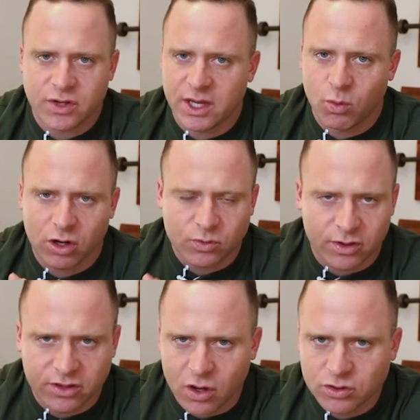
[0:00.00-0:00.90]
He worked
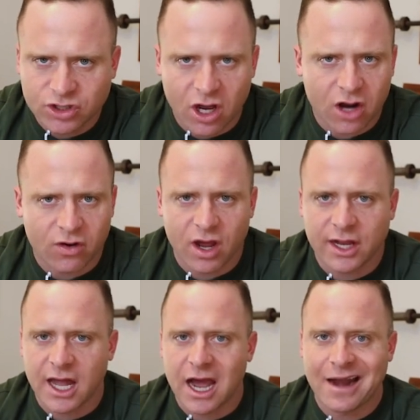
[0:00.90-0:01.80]
with Coach Connor
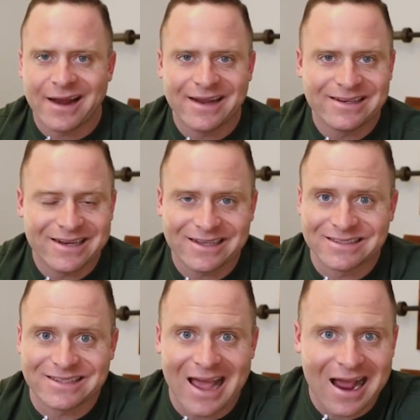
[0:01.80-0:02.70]
online and he did
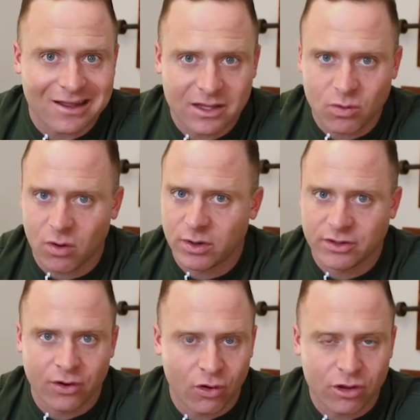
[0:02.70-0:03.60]
exactly what we
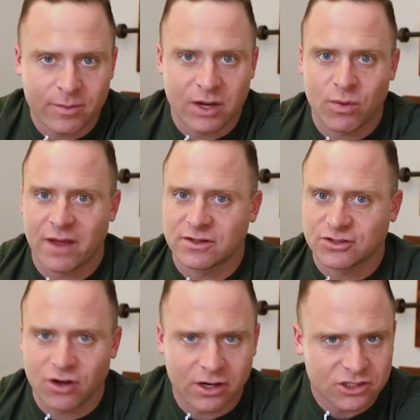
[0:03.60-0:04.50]
told him. He ran the
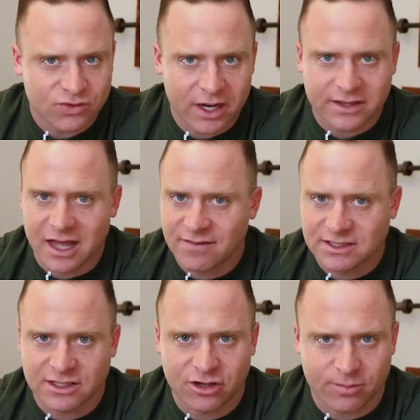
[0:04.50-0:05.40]
Starting Strength
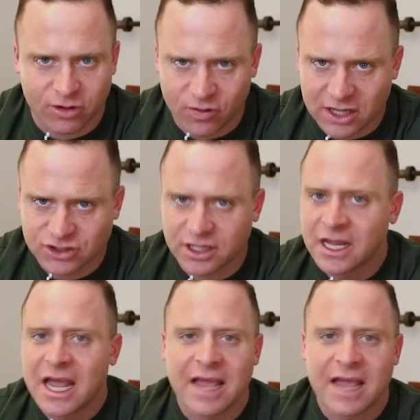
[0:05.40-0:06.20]
Novice Linear Progression.